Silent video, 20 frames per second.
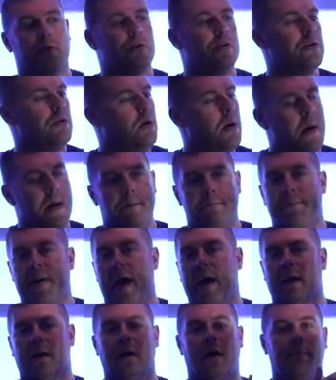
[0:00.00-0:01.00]
through
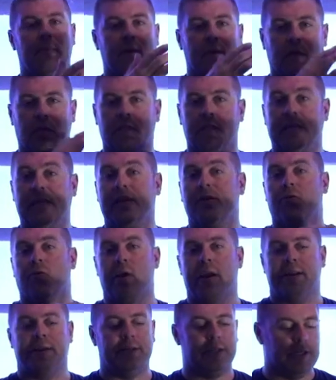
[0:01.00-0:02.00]
back up and clean
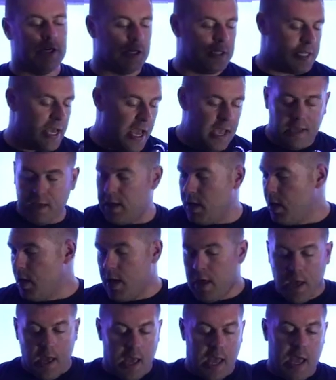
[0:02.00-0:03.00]
right into your tank
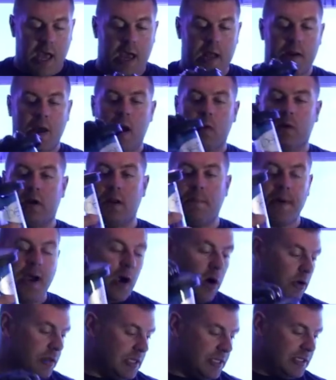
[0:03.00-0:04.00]
and how we're going to
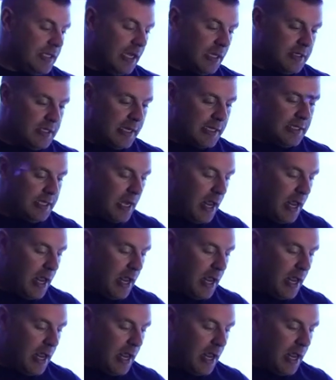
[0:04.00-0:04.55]
power this Deltec